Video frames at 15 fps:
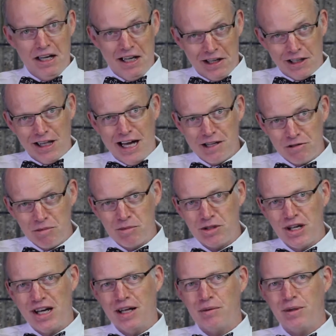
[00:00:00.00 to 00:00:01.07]
in a classroom
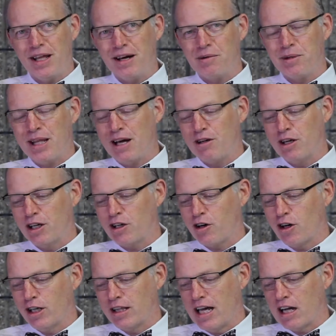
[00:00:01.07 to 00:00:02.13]
setting without, without
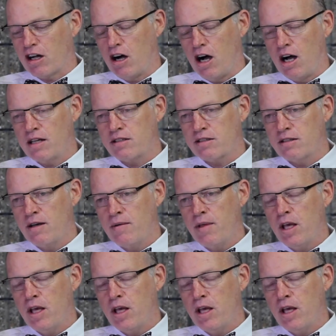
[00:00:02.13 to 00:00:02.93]
incurring that cost.